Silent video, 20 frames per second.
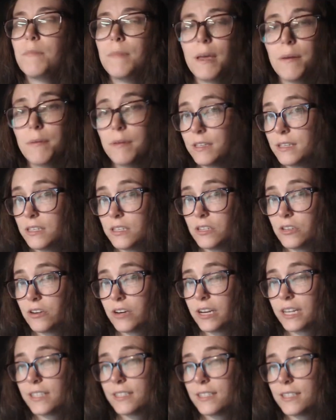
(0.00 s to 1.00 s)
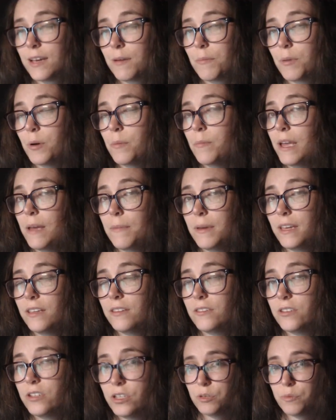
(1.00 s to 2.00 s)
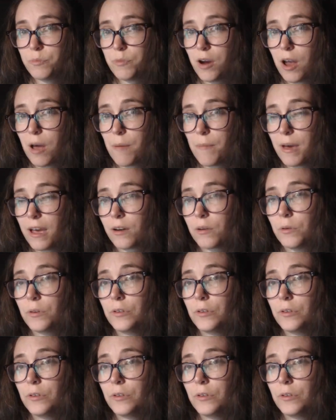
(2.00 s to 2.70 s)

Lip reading: Maybe this is during his number. Maybe just brought back